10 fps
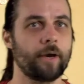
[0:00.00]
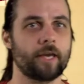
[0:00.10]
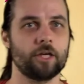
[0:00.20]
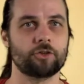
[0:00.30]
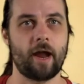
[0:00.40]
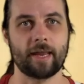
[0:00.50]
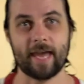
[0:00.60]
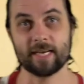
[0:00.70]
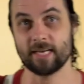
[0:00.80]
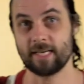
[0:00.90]
We're going to try and
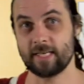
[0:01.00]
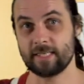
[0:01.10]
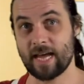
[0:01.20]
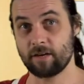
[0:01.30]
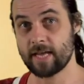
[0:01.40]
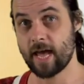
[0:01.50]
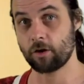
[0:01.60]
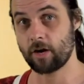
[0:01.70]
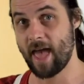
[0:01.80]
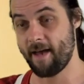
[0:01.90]
catch our tea towel
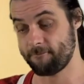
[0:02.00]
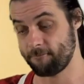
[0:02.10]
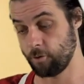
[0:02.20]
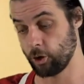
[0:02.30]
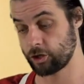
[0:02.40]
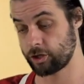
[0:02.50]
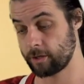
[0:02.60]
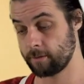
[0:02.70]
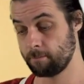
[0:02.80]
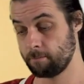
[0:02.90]
down on our
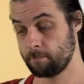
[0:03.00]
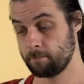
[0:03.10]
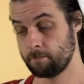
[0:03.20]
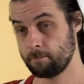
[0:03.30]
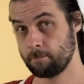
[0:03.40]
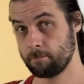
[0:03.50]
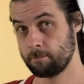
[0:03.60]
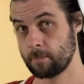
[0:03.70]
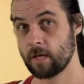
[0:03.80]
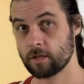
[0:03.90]
foot.
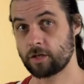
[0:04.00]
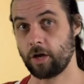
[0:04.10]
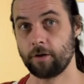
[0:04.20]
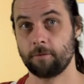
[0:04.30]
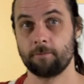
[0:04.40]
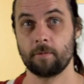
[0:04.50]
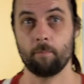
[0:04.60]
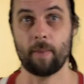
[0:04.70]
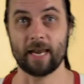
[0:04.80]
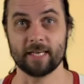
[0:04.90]
So,
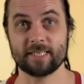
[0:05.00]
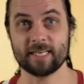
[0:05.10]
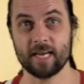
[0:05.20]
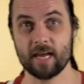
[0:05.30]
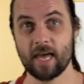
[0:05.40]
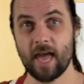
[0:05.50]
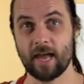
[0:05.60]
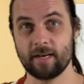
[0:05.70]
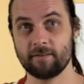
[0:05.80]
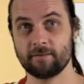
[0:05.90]
balancing
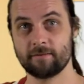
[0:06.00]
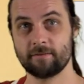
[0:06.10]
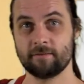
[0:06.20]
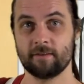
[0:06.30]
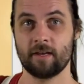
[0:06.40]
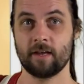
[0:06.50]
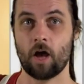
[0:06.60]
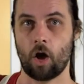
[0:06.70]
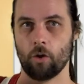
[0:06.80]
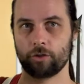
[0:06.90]
again.
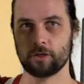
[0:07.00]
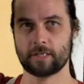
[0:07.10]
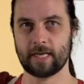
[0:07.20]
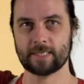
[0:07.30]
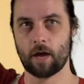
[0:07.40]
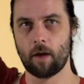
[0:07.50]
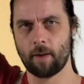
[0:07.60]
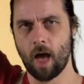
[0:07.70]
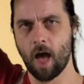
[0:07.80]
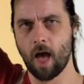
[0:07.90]
Hold your tea towel
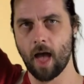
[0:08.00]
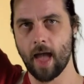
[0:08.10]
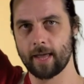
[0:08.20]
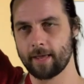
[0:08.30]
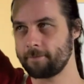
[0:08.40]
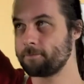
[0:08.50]
up high.